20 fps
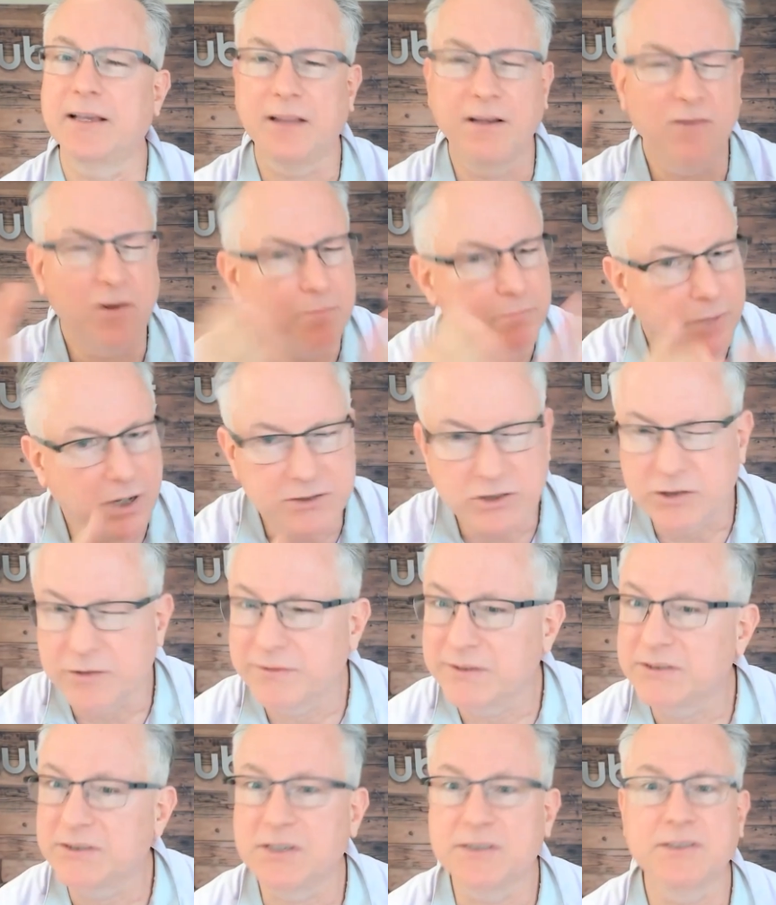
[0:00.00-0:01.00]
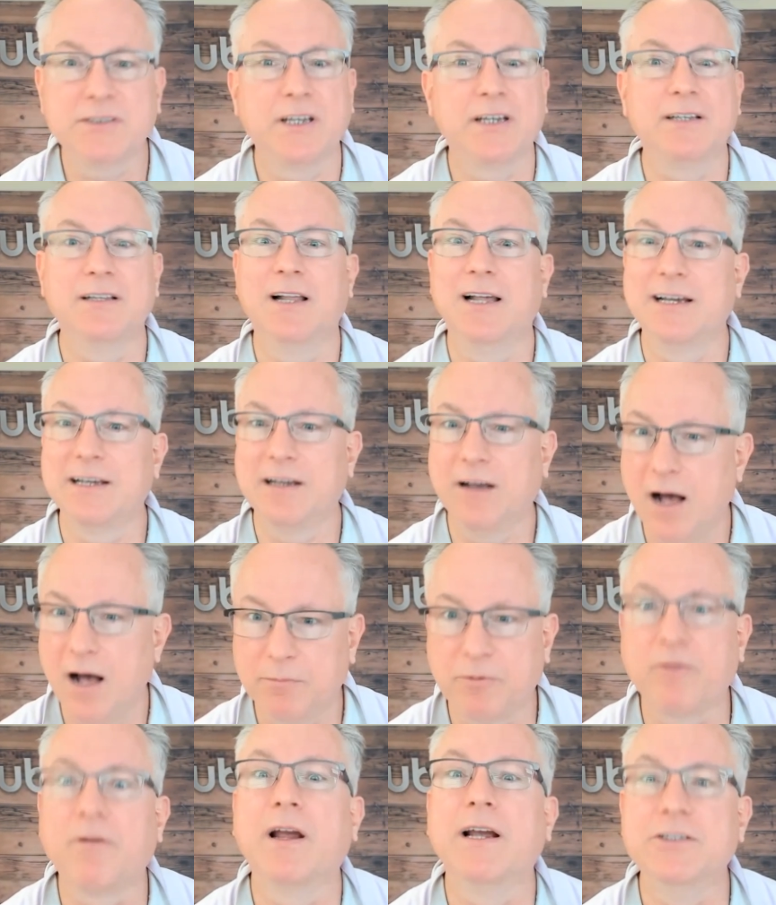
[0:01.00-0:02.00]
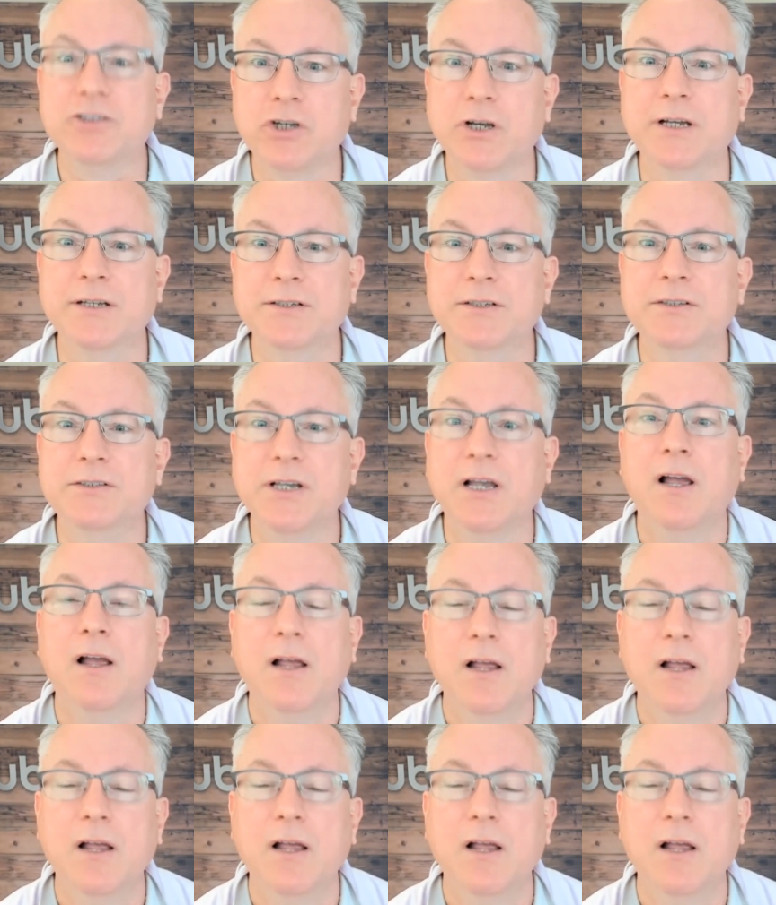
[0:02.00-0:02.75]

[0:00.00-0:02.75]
They have a bunch of existing like operations.